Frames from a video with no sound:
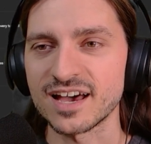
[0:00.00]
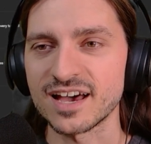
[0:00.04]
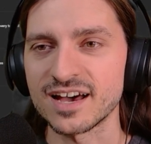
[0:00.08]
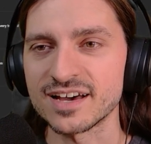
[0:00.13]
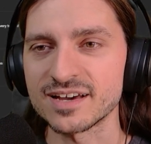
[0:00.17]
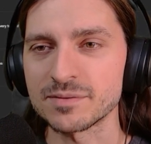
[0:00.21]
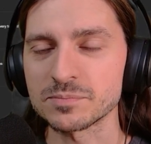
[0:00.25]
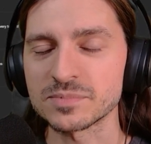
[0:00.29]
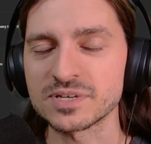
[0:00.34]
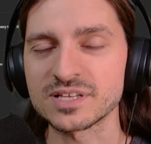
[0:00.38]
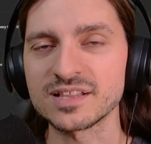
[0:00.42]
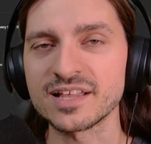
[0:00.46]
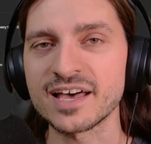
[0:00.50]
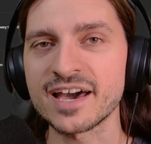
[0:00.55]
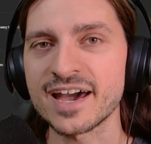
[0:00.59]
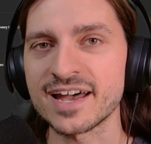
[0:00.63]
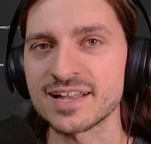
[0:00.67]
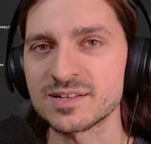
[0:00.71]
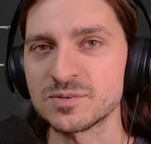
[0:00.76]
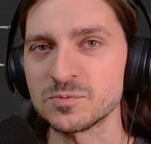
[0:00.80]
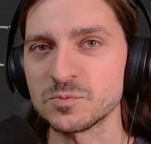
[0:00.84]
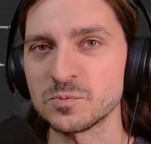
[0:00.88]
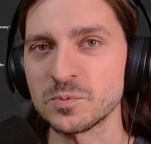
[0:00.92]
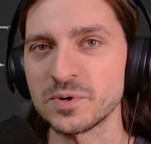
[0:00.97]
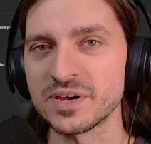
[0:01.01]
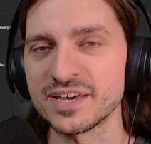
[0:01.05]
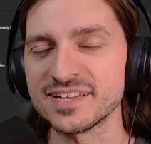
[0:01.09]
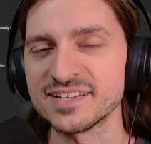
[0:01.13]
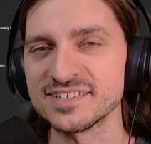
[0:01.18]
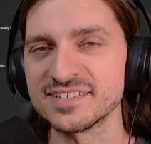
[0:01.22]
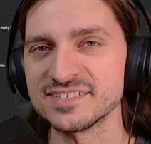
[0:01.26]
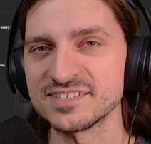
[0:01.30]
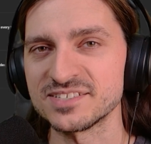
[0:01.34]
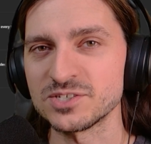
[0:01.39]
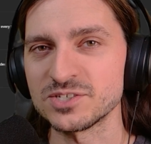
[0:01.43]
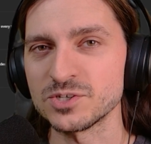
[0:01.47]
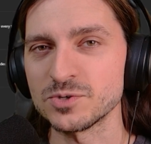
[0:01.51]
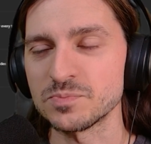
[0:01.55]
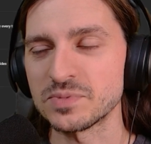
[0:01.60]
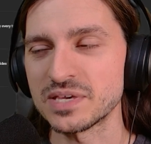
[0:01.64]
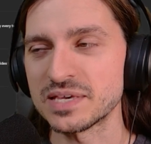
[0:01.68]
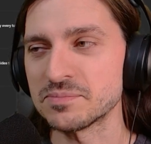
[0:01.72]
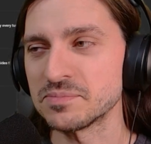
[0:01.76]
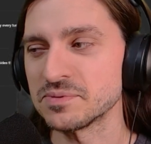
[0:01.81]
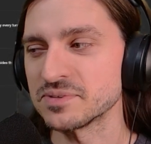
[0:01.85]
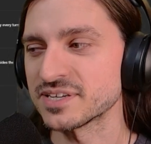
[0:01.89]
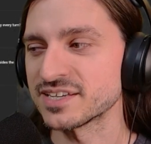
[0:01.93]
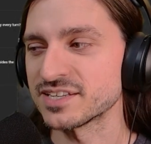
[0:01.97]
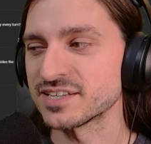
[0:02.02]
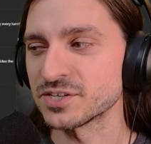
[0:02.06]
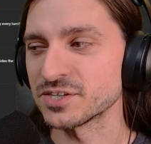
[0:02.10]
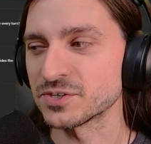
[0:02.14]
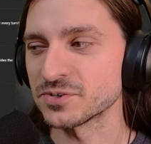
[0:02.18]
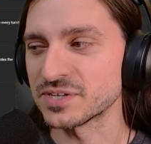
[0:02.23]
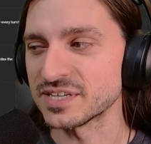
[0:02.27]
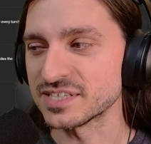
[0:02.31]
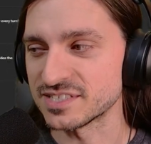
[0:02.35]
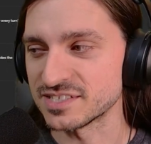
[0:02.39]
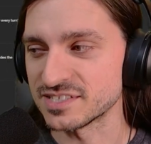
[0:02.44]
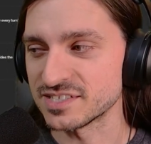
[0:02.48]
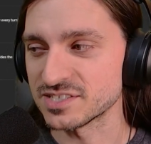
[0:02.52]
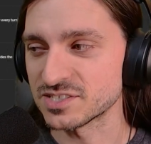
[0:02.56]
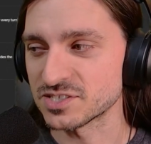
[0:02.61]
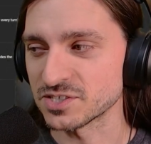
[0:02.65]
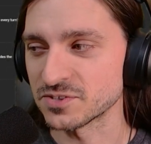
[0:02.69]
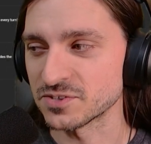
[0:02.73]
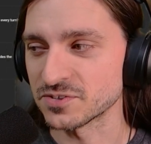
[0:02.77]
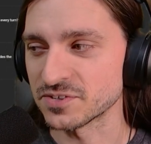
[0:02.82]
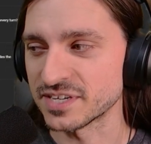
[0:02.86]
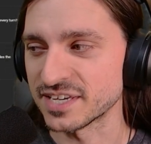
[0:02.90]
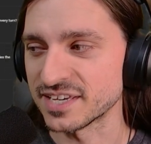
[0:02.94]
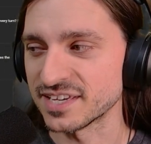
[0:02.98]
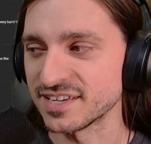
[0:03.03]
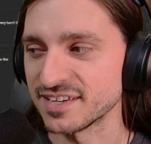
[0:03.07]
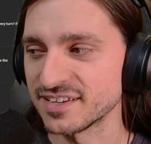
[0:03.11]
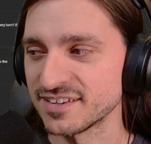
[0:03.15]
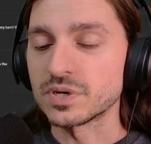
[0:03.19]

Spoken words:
I'm glad when two people can agree to disagree.